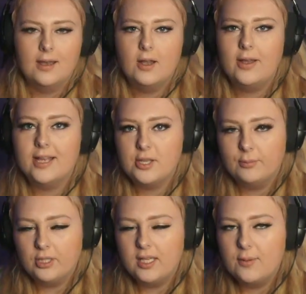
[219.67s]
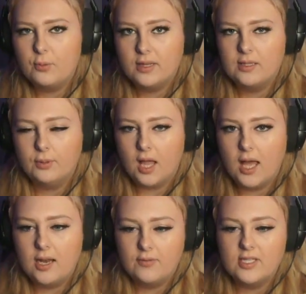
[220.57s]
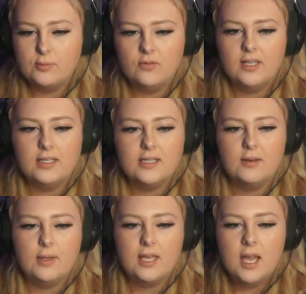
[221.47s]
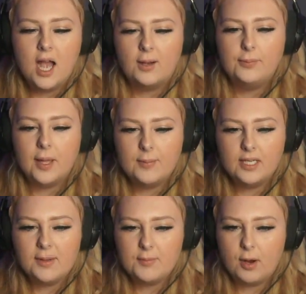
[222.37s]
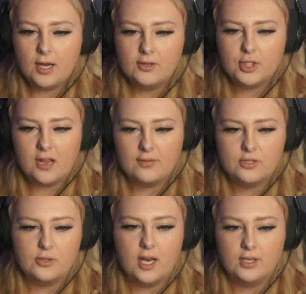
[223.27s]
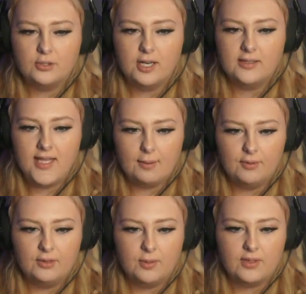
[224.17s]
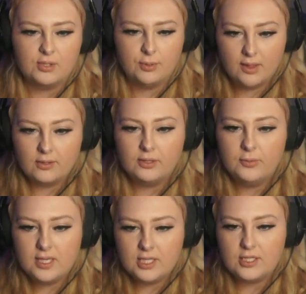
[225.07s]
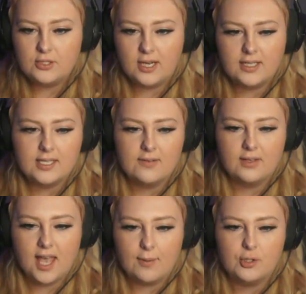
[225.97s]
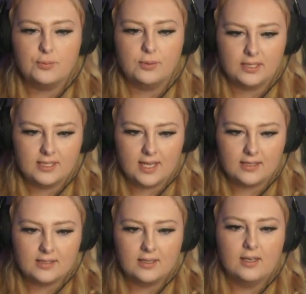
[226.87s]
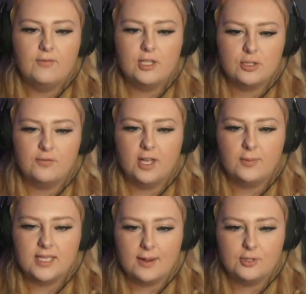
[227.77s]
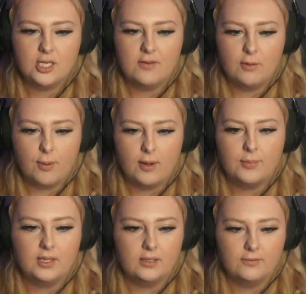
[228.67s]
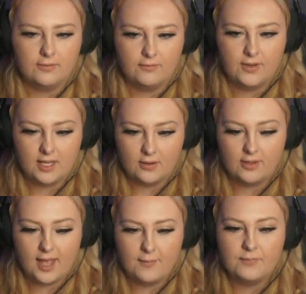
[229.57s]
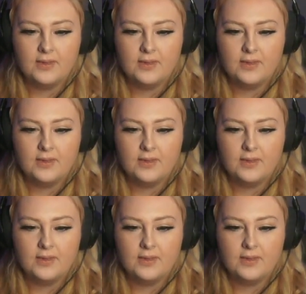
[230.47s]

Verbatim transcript: Okay, so I'm looking up what the plot of this movie is going to be. A plumber named Mario travels through an underground labyrinth with his brother Luigi trying to save a captured princess. Featured film adaptation of the popular video game.